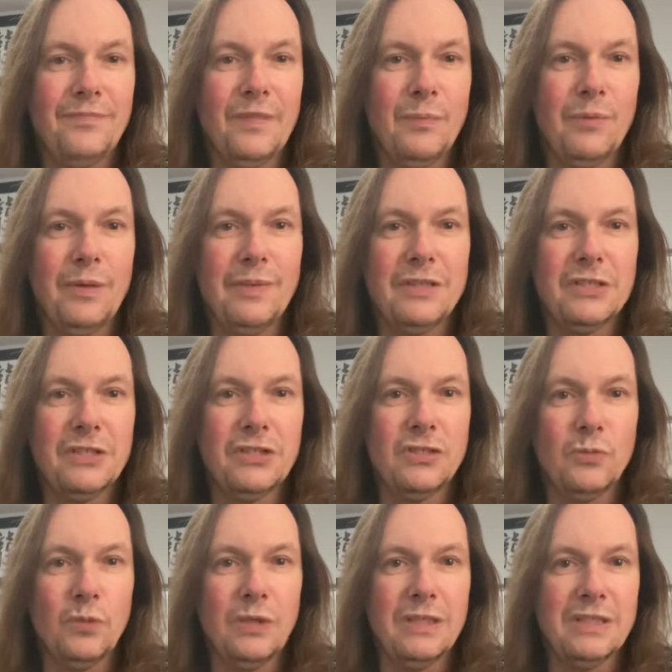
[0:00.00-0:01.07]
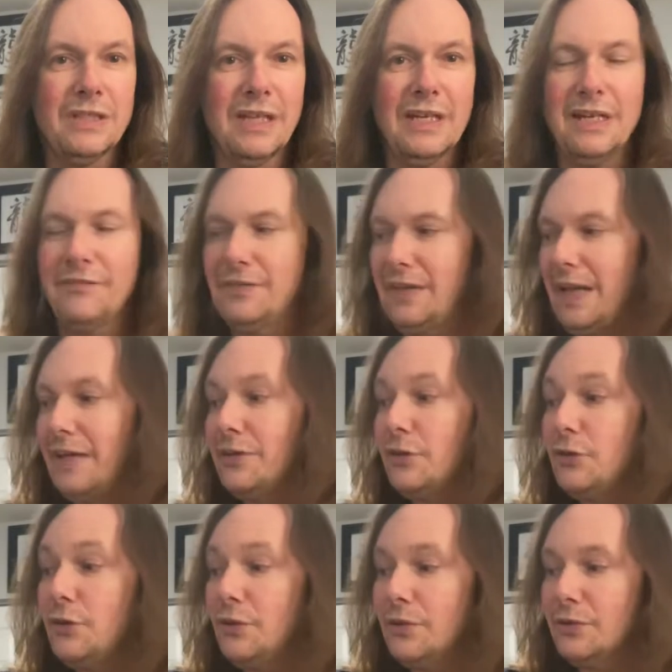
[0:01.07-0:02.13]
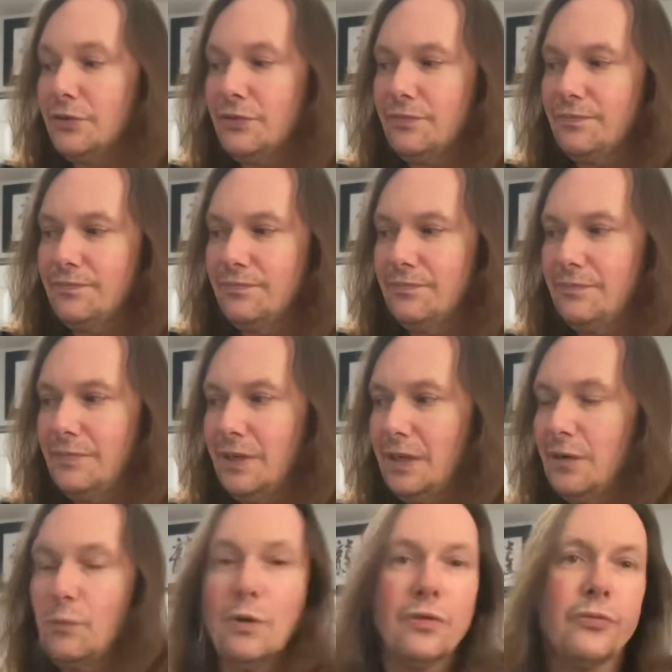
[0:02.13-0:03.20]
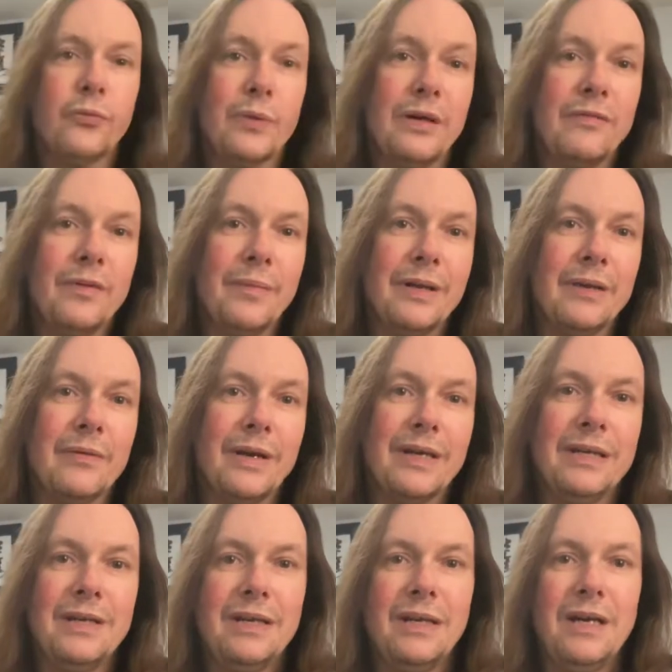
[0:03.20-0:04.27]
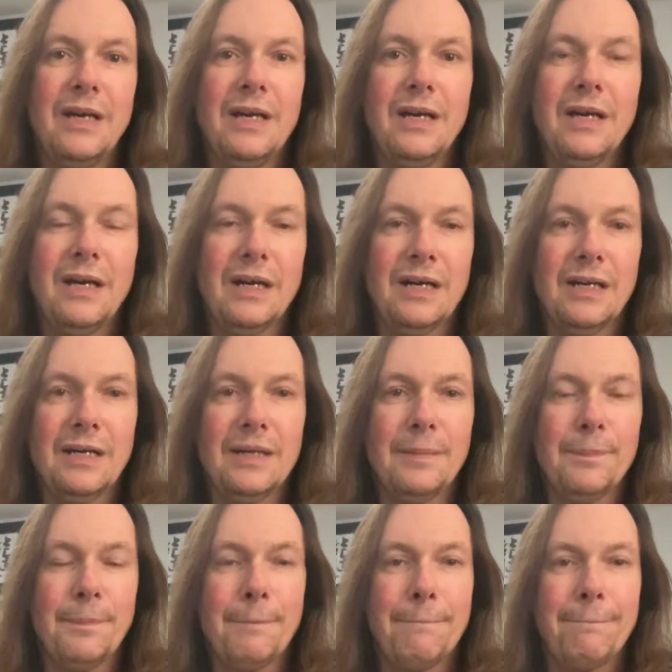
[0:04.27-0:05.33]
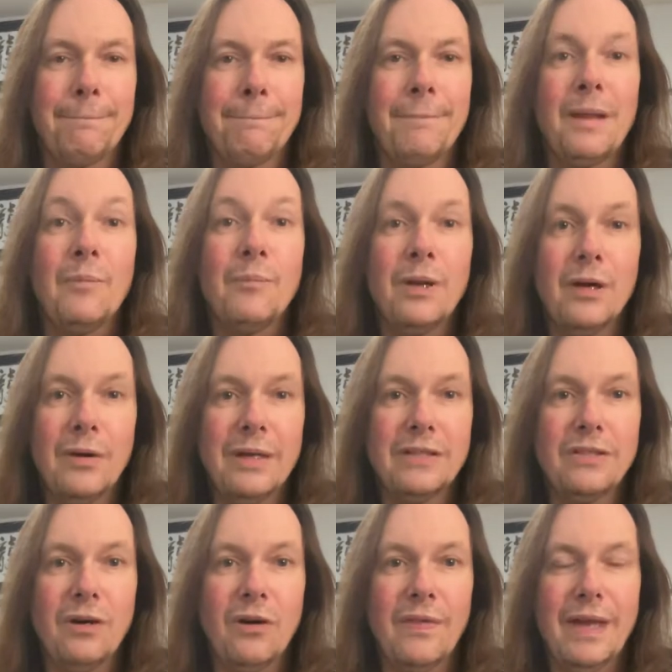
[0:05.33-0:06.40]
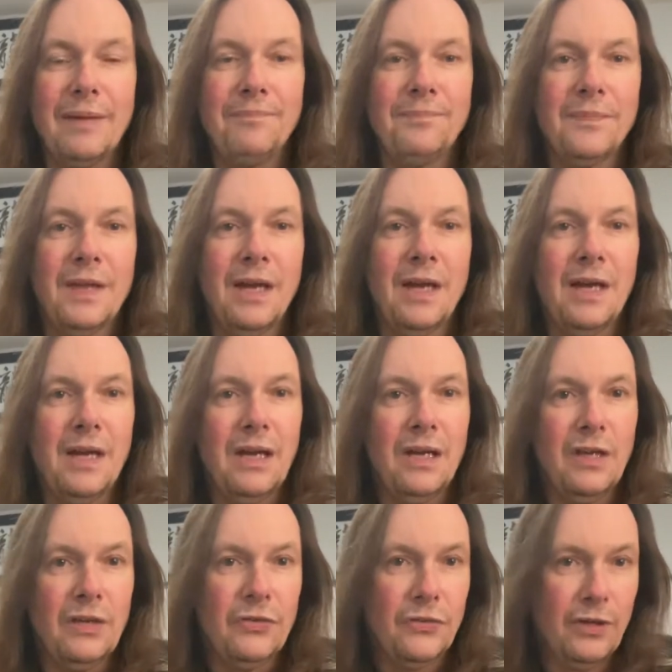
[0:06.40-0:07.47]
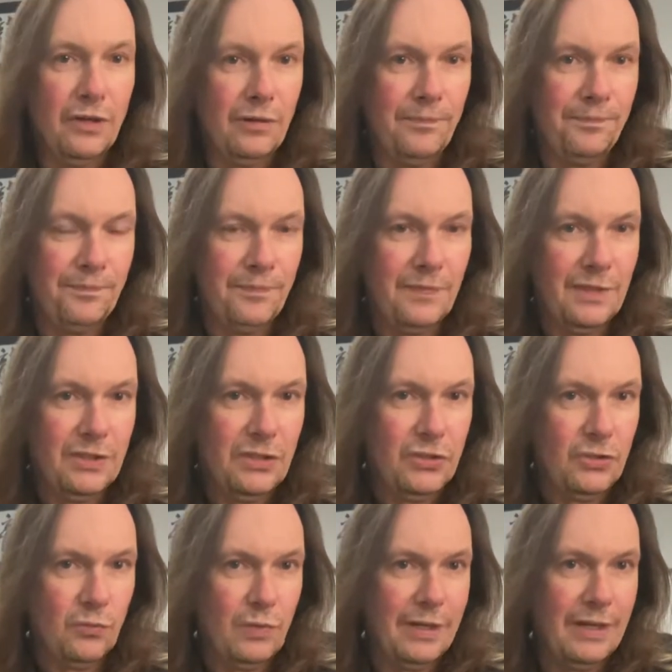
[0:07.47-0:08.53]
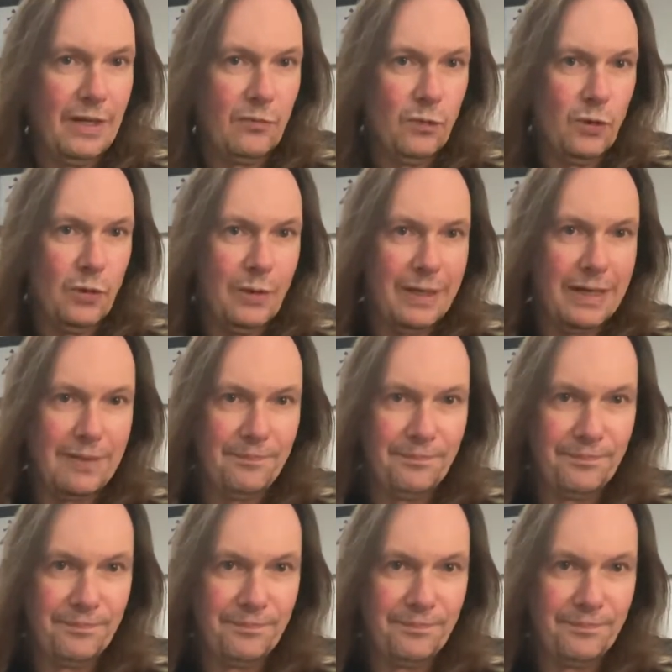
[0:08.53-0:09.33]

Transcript: Pretty much just the wood is left and the tuners, well, three of them anyway. But I'll get to all that. So just to run down real quick,